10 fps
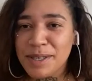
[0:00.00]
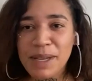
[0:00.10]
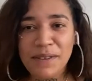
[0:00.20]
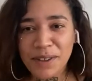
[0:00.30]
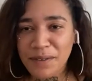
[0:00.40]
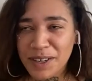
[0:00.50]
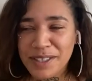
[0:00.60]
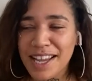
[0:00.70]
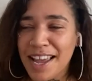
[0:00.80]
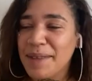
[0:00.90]
meet for the first
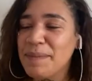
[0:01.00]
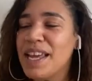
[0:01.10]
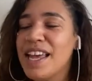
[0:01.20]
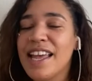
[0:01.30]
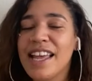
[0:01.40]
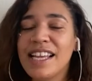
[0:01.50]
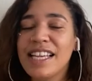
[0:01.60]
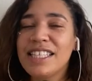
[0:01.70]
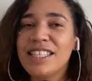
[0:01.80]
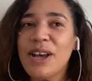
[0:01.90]
time.
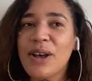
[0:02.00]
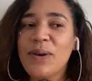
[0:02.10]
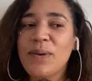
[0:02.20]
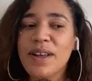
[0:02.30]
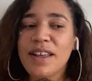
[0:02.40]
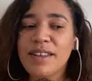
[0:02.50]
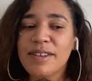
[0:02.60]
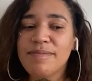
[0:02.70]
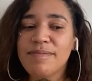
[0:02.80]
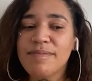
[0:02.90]
So
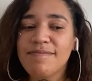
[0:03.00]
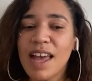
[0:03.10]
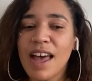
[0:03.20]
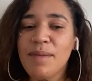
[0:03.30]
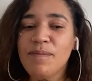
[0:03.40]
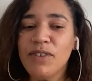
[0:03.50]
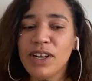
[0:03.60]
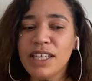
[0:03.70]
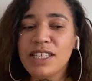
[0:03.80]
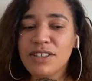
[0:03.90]
um, I'm
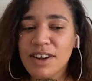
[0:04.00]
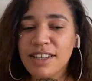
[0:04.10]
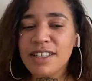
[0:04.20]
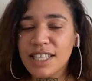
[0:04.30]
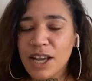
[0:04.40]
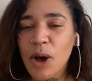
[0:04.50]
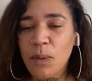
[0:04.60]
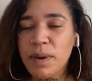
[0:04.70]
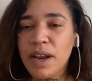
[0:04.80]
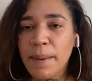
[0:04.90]
really starting to
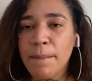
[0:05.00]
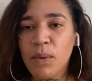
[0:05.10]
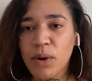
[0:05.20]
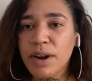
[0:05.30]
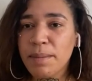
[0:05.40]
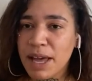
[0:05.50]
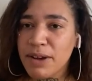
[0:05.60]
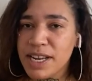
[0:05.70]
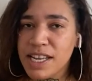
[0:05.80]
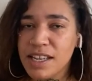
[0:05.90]
open up more about
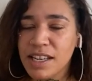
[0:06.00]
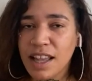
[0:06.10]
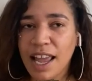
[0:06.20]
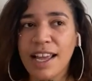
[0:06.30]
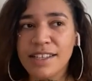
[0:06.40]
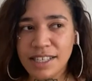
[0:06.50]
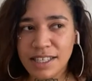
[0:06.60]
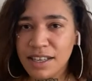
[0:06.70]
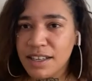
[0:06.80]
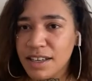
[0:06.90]
it. Like, I just
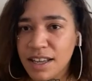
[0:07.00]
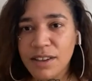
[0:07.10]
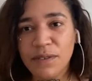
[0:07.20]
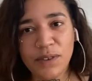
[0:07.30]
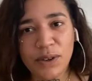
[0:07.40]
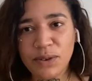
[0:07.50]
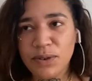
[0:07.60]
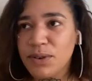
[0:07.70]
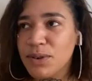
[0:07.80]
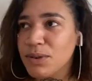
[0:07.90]
did another
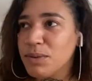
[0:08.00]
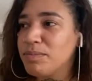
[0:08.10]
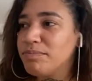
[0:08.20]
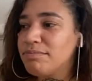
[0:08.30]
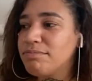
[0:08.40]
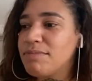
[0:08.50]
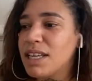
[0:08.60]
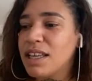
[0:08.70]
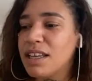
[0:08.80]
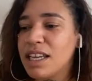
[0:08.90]
funeral
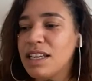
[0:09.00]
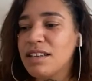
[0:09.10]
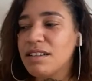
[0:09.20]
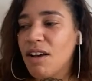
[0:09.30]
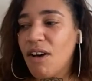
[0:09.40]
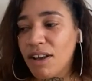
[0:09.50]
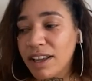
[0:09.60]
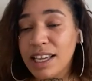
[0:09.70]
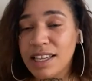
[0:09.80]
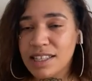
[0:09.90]
uh, in
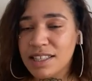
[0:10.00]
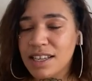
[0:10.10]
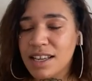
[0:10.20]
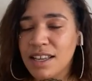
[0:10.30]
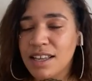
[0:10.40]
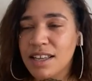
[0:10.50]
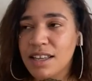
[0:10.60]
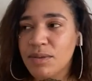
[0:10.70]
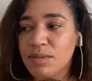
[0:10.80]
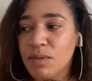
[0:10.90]
August. Uh,
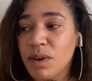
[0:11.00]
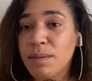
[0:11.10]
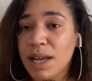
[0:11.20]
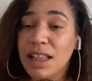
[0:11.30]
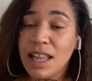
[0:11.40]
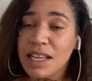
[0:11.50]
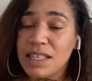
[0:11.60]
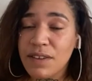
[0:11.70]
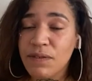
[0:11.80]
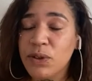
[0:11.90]
one of my clients
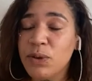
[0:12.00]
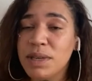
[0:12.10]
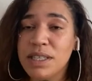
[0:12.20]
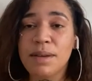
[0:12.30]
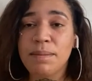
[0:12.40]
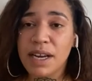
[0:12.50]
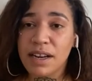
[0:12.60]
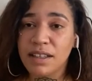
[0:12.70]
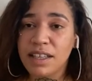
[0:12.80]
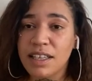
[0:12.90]
had flew me to
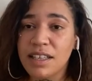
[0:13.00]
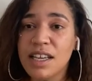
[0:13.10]
Maryland